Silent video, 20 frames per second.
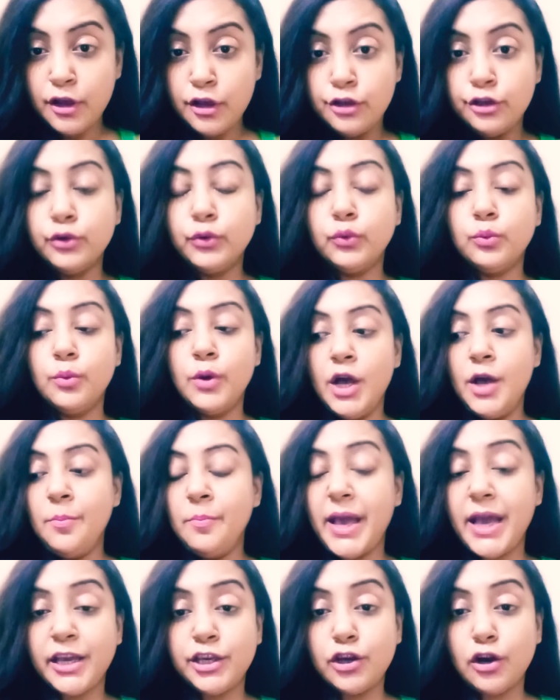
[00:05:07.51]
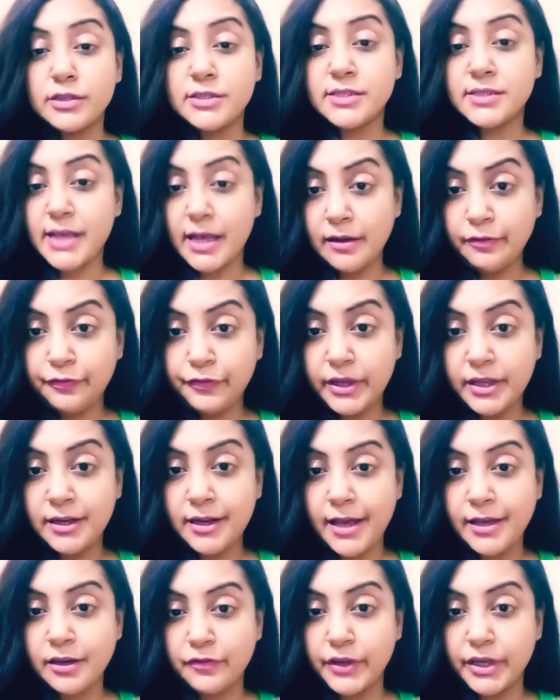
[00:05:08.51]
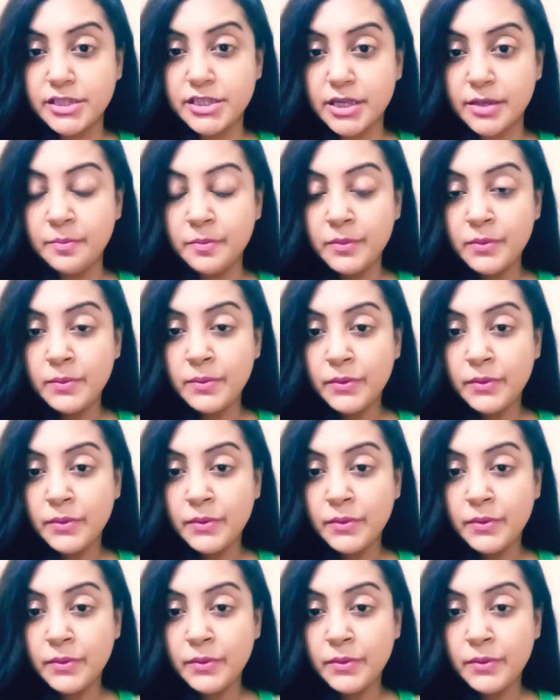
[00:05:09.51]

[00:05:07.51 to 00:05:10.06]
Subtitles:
You make yourself feel like a victim.